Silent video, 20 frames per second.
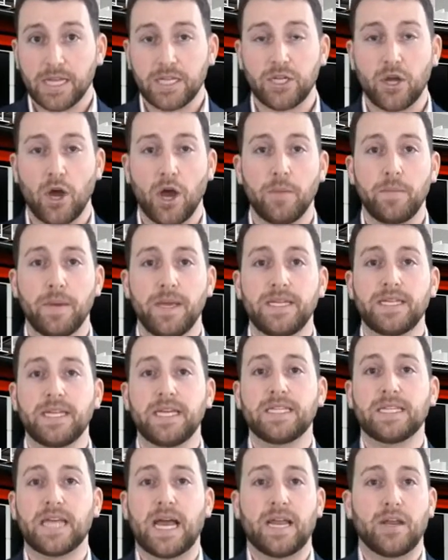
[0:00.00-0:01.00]

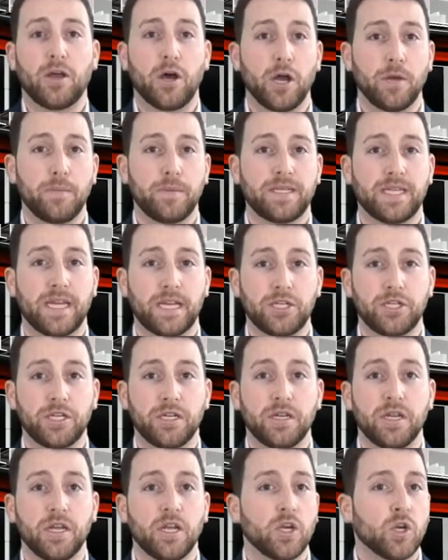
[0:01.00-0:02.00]
Diabetes and
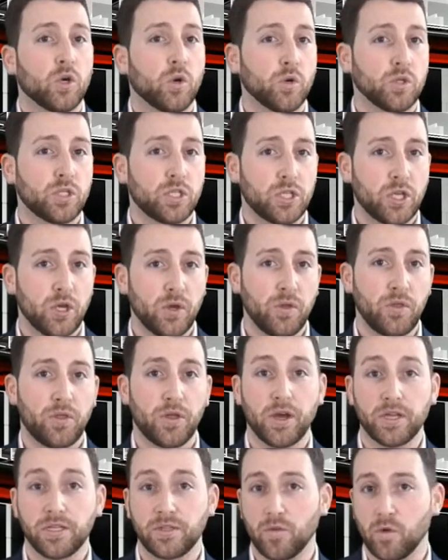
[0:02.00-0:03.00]
hypertension cause
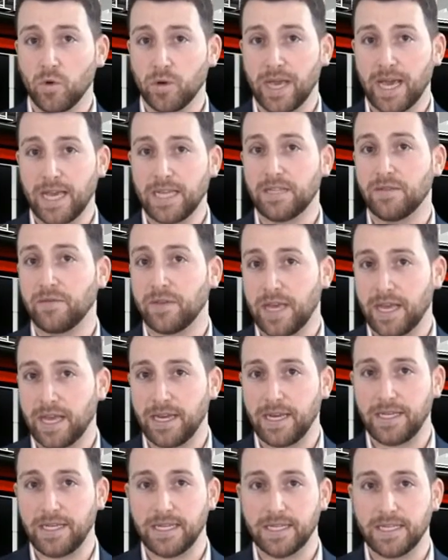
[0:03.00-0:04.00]
two-thirds of all cases of kidney